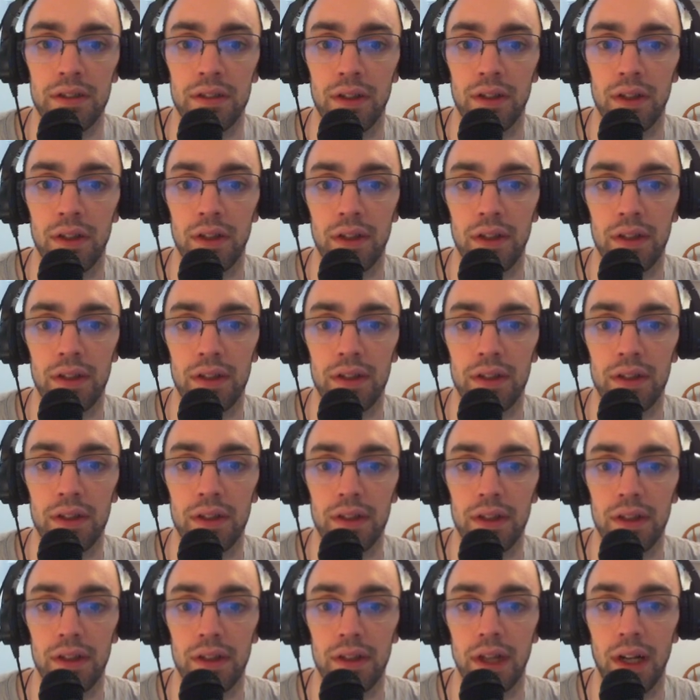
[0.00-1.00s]
So,
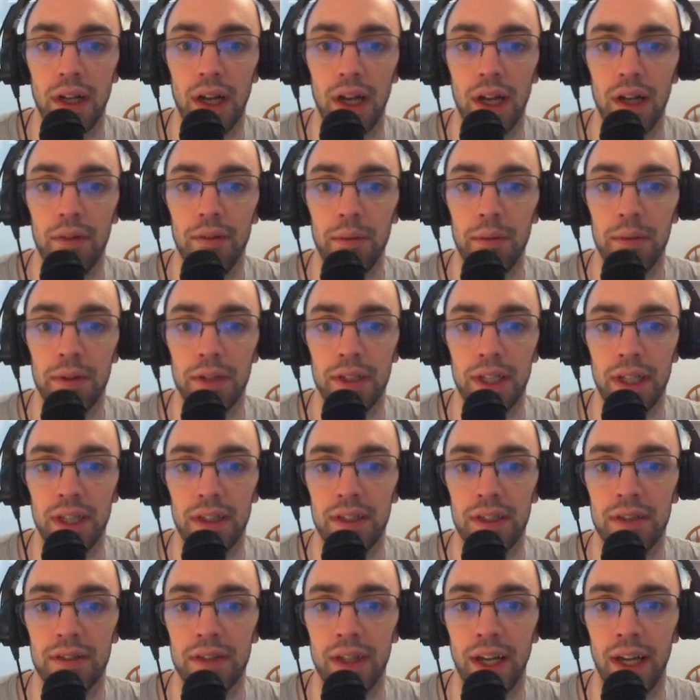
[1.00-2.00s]
I'm able to take
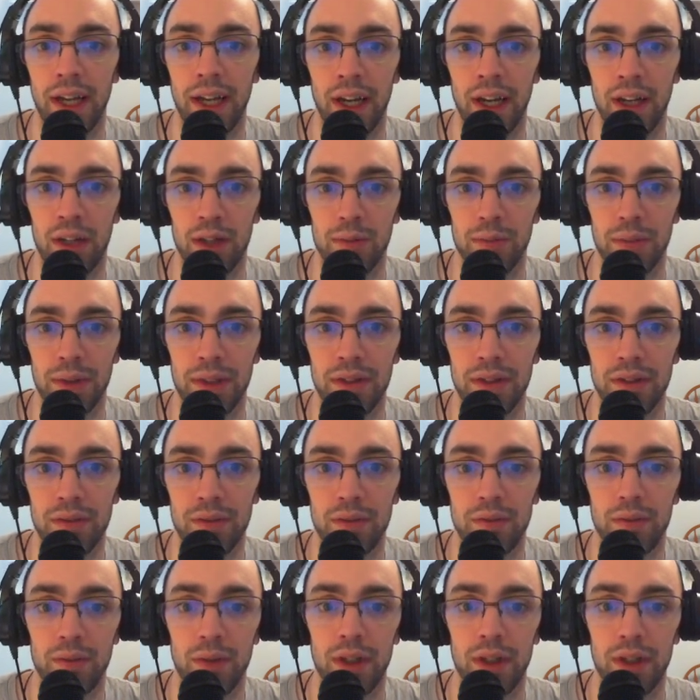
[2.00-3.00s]
this guy out, but
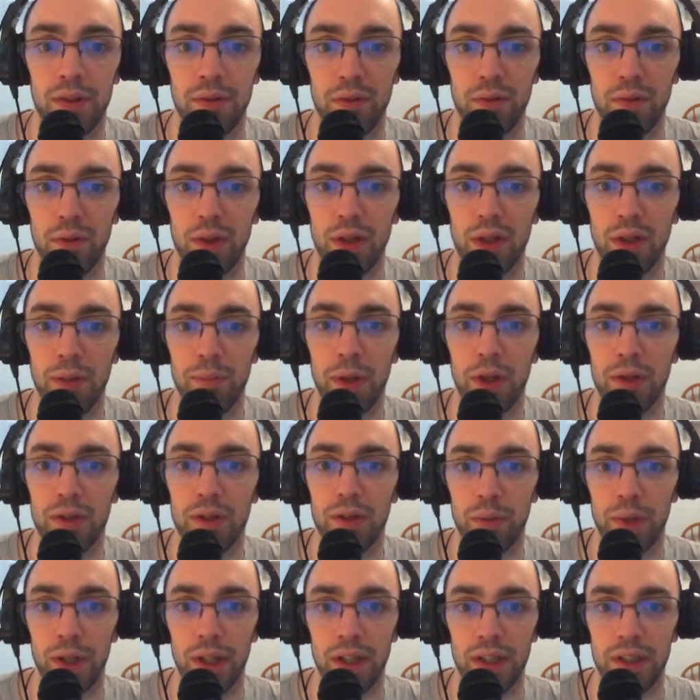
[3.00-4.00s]
we're about
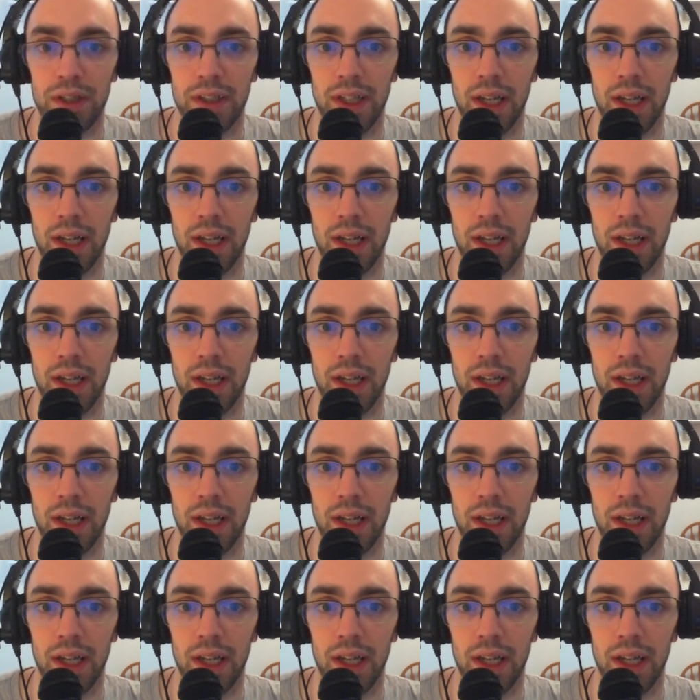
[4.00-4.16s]
to win on